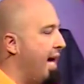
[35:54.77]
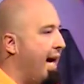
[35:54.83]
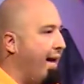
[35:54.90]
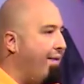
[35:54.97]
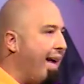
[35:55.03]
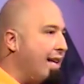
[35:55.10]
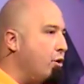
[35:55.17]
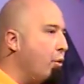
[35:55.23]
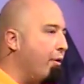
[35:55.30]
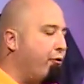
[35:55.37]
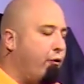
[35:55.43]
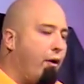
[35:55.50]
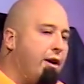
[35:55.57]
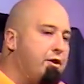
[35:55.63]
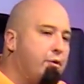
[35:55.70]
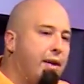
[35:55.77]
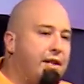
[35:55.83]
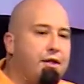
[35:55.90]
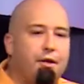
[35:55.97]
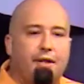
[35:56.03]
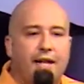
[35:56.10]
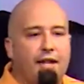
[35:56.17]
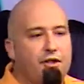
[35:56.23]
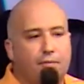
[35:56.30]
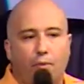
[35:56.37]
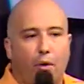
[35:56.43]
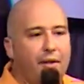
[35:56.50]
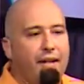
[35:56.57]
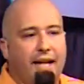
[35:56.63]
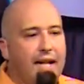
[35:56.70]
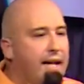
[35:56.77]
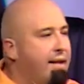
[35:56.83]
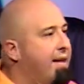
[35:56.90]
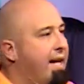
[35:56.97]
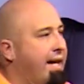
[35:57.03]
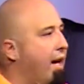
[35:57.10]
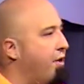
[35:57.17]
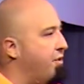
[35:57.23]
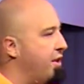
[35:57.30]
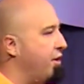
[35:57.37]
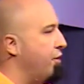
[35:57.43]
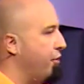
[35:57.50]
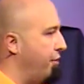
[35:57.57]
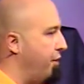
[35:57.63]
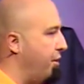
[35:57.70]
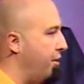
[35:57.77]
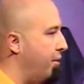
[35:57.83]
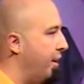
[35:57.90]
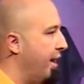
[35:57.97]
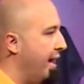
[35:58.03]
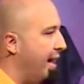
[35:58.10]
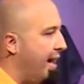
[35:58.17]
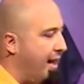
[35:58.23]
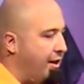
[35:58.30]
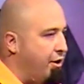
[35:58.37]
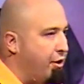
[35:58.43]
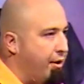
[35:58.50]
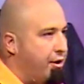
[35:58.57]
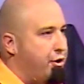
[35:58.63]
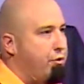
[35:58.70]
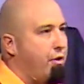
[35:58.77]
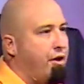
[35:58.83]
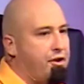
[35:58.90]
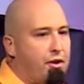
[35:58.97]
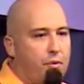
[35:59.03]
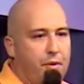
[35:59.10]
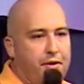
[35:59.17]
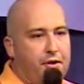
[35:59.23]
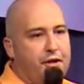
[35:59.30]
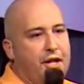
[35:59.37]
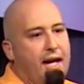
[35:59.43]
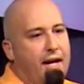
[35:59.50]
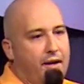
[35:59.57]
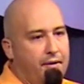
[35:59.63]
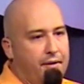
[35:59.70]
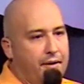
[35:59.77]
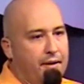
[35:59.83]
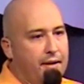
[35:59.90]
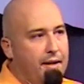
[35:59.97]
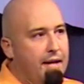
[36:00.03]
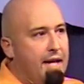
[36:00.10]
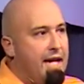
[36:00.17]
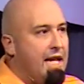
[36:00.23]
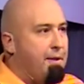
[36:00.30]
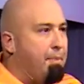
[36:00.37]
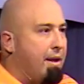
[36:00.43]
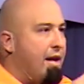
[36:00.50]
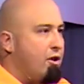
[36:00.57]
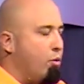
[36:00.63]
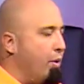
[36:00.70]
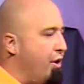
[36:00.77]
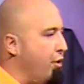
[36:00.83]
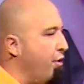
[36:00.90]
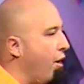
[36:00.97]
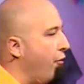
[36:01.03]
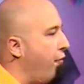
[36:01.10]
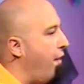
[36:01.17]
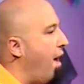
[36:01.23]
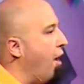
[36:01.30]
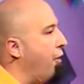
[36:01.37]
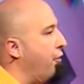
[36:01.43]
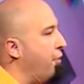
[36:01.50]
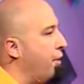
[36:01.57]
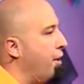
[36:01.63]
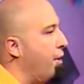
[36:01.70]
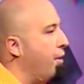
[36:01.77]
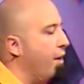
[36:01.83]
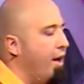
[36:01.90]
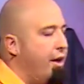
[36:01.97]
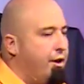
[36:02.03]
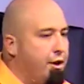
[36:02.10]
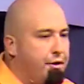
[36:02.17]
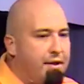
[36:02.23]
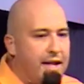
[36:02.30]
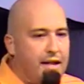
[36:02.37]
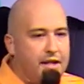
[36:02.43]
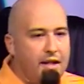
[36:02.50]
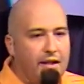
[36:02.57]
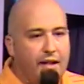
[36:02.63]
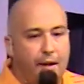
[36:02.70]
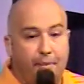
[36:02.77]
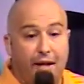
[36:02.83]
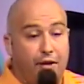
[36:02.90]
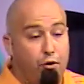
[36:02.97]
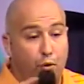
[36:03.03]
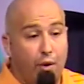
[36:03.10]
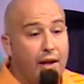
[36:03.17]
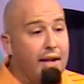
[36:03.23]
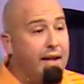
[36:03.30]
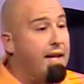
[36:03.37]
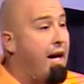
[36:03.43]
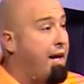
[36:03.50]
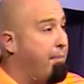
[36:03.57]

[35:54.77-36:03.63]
And that's what frustrates your kids more than anything else that you'll do in your instruction with your child. Is because when you don't follow through, you're teaching them that it's really not